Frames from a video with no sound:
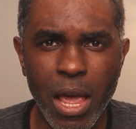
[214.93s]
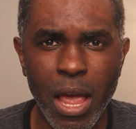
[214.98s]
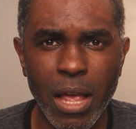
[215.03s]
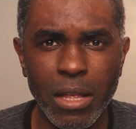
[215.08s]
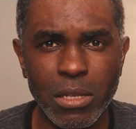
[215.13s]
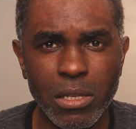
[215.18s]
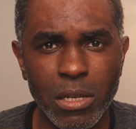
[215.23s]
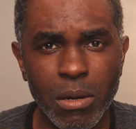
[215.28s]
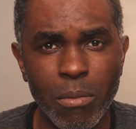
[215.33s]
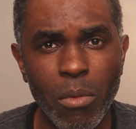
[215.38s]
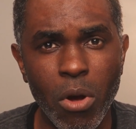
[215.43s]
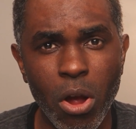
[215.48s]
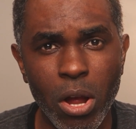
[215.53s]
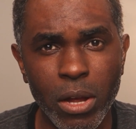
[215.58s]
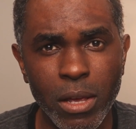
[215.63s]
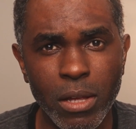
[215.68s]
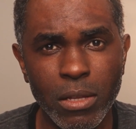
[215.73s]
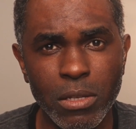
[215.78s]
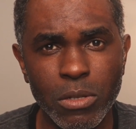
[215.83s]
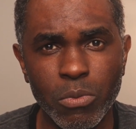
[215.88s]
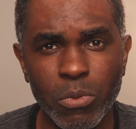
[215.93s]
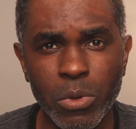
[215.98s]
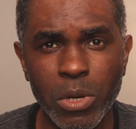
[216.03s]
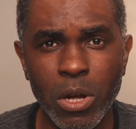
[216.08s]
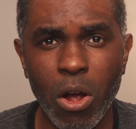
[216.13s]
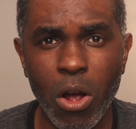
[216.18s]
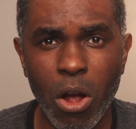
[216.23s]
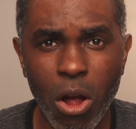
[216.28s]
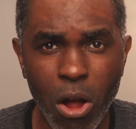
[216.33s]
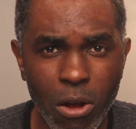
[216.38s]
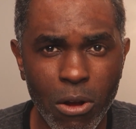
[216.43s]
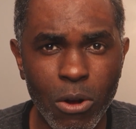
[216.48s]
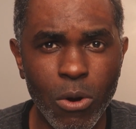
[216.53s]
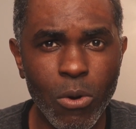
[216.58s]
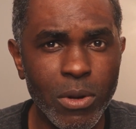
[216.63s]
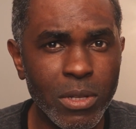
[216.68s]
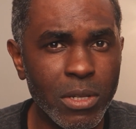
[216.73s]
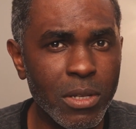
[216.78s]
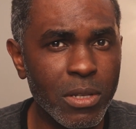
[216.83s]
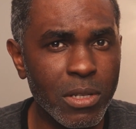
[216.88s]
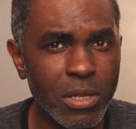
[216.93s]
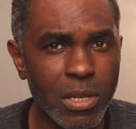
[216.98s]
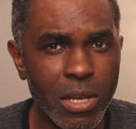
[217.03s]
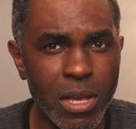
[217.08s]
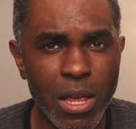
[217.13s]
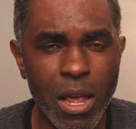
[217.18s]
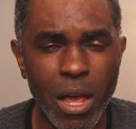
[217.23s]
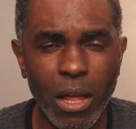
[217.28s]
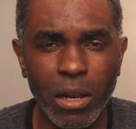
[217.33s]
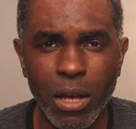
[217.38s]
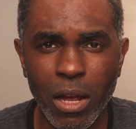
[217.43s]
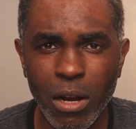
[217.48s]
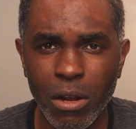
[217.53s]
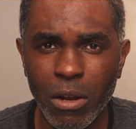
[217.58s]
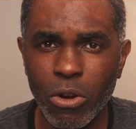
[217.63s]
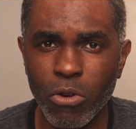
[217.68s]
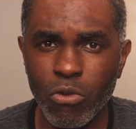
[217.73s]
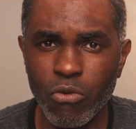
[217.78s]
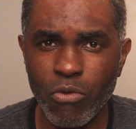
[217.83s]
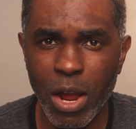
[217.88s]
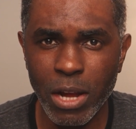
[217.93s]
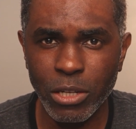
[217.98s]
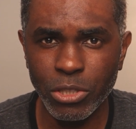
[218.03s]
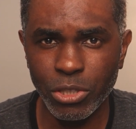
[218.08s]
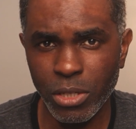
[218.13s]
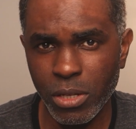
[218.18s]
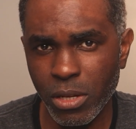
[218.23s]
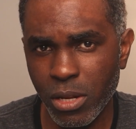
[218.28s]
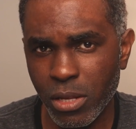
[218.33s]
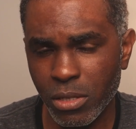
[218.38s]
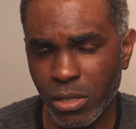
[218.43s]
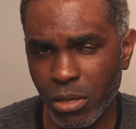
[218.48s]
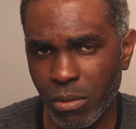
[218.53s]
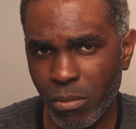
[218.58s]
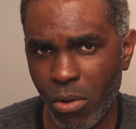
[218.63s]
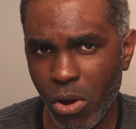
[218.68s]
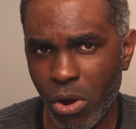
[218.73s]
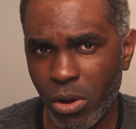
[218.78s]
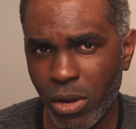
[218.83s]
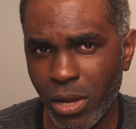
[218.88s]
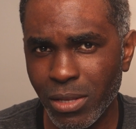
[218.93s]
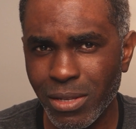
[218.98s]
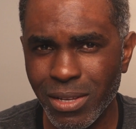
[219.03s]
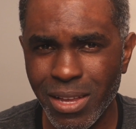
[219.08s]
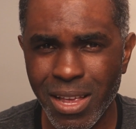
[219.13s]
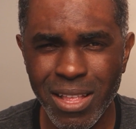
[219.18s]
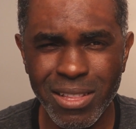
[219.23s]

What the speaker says: In some markets, we are going to see a lot of correction in some markets,